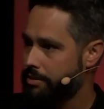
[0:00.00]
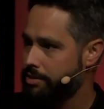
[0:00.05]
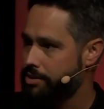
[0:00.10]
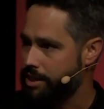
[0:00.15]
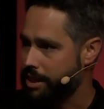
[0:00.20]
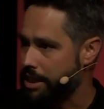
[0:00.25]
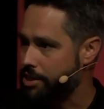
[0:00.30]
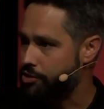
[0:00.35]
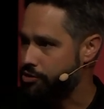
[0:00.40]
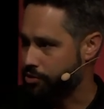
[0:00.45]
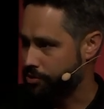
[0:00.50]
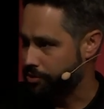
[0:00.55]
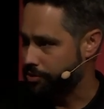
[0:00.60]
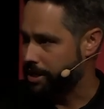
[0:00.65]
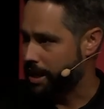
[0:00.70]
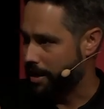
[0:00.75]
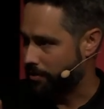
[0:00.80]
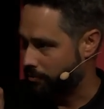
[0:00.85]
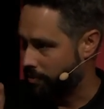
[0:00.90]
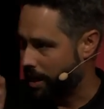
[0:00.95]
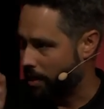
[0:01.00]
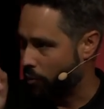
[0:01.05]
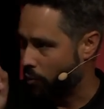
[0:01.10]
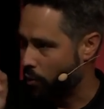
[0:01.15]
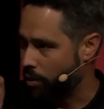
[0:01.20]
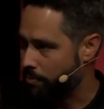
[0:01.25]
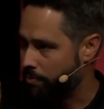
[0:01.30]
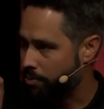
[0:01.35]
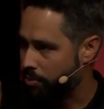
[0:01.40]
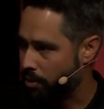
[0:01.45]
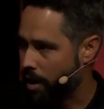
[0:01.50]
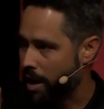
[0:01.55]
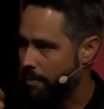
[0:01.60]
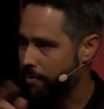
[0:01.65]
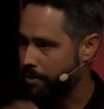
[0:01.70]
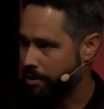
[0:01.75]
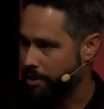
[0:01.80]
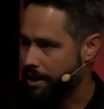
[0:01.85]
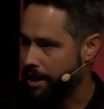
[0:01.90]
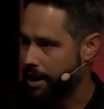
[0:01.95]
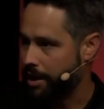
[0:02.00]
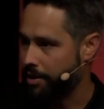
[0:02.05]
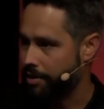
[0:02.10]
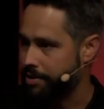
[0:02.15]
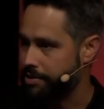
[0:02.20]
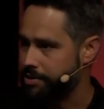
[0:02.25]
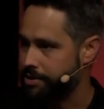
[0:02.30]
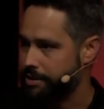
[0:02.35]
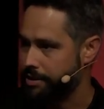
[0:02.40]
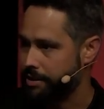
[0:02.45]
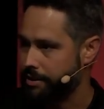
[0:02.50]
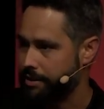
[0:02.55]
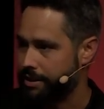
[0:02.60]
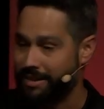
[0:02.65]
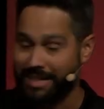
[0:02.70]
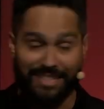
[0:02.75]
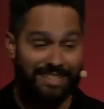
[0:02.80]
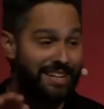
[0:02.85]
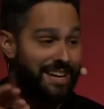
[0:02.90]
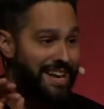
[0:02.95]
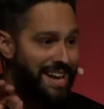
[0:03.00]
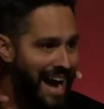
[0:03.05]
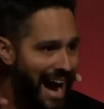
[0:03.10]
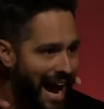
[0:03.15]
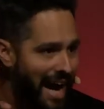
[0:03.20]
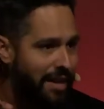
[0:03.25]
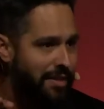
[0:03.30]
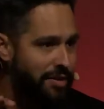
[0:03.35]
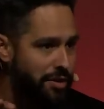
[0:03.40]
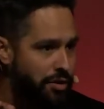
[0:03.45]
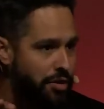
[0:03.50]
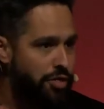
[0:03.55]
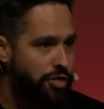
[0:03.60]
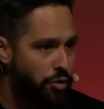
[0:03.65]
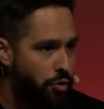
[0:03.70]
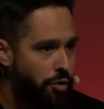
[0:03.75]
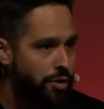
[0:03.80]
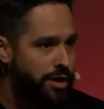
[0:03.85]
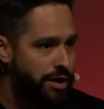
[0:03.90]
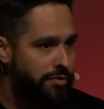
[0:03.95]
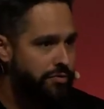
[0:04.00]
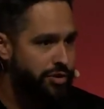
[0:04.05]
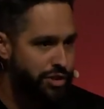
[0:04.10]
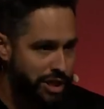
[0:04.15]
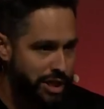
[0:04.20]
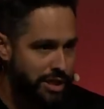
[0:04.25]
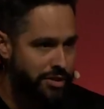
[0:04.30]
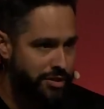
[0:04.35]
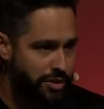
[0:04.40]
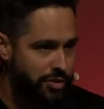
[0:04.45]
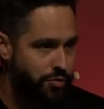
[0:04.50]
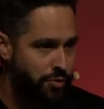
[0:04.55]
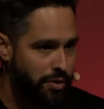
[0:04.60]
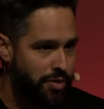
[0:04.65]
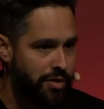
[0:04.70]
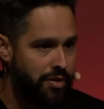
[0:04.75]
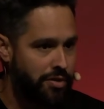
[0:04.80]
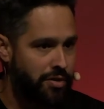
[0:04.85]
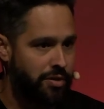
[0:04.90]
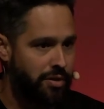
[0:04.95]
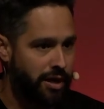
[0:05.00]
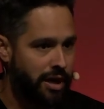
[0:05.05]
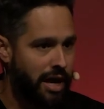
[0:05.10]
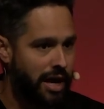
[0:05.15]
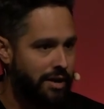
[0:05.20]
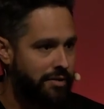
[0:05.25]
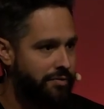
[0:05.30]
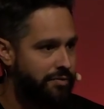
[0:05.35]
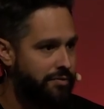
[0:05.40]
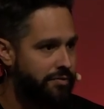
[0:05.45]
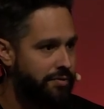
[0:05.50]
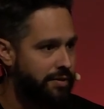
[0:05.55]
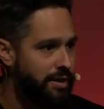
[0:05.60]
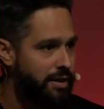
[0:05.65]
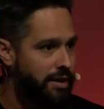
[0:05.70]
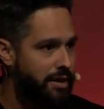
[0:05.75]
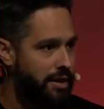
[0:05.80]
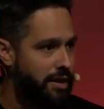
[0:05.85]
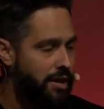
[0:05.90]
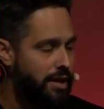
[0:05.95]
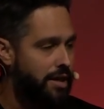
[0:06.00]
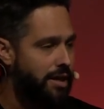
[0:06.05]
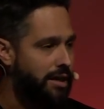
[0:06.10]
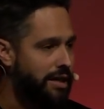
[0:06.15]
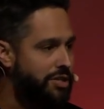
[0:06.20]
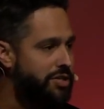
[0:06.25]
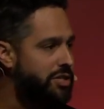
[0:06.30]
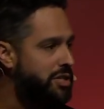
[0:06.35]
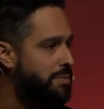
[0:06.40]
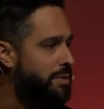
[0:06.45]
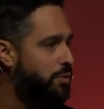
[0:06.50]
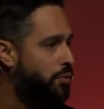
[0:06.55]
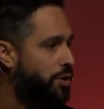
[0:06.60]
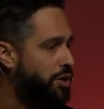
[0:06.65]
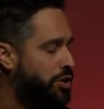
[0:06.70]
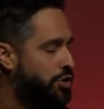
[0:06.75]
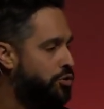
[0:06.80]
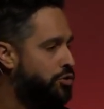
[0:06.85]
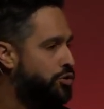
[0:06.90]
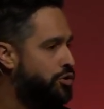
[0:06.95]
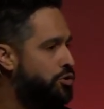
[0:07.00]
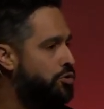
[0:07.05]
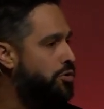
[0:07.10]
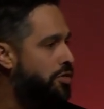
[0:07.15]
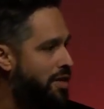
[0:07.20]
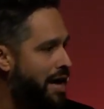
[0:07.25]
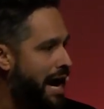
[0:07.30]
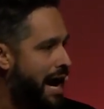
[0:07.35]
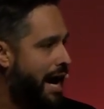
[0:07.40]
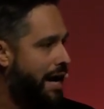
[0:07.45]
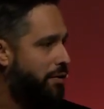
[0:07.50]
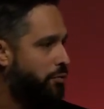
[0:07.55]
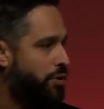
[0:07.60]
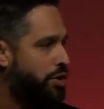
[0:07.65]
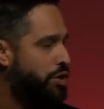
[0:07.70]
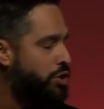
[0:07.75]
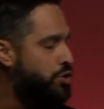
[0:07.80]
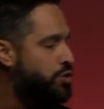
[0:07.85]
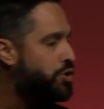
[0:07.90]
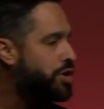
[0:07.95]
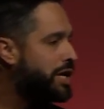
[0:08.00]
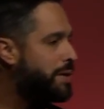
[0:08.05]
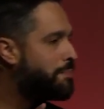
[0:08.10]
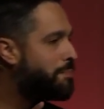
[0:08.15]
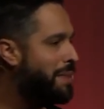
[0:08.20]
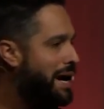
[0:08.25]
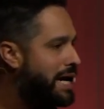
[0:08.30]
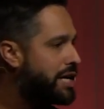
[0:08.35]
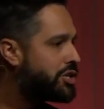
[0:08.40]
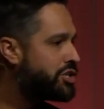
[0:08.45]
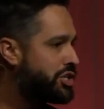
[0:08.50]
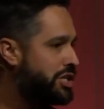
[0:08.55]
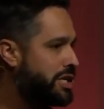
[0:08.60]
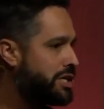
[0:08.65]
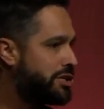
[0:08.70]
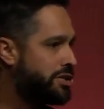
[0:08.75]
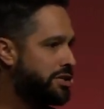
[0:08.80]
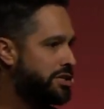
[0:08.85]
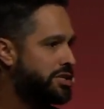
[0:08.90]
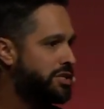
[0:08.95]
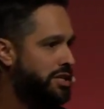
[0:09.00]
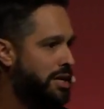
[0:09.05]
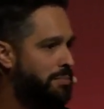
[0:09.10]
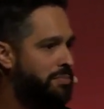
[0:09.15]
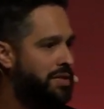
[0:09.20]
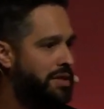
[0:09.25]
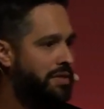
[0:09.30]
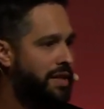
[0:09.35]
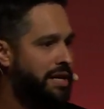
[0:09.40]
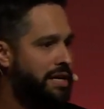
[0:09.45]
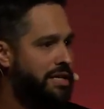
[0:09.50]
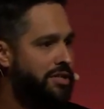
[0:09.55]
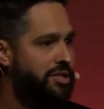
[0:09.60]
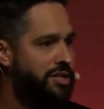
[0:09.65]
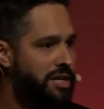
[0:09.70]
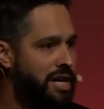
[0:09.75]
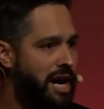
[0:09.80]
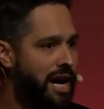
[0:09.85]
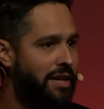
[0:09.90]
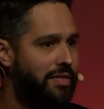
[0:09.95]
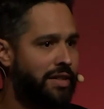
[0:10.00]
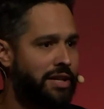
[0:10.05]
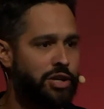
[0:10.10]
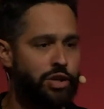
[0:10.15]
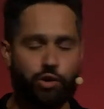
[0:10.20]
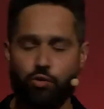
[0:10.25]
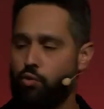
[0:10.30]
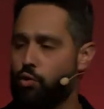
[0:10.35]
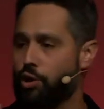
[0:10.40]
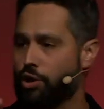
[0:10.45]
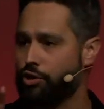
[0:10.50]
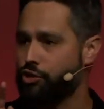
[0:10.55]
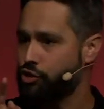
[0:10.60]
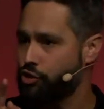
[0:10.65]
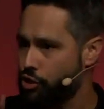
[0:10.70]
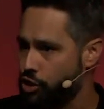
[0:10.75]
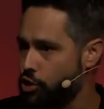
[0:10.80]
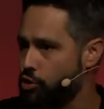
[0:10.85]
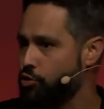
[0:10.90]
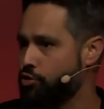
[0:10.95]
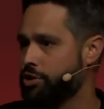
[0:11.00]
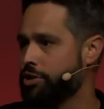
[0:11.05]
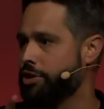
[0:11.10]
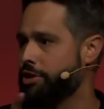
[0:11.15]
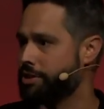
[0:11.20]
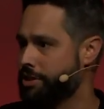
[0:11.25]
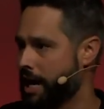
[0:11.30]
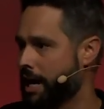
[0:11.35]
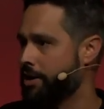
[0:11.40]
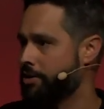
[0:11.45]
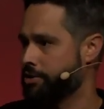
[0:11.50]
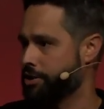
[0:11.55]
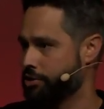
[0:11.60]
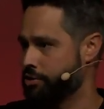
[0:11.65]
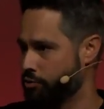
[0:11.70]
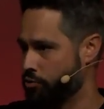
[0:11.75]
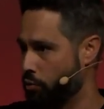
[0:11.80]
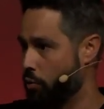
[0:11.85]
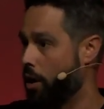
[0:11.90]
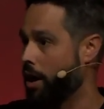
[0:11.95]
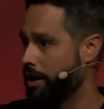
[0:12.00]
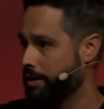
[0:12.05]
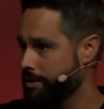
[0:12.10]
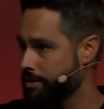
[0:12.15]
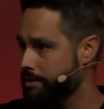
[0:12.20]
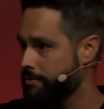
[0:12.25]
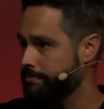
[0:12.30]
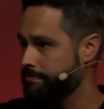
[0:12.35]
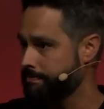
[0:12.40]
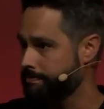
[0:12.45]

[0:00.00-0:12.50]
teachers have that one primary heresy, that they deny the authority of Jesus within their life. Listen to me, when you do that, when you can make Jesus something that he's not, then you will excuse the desires that you want.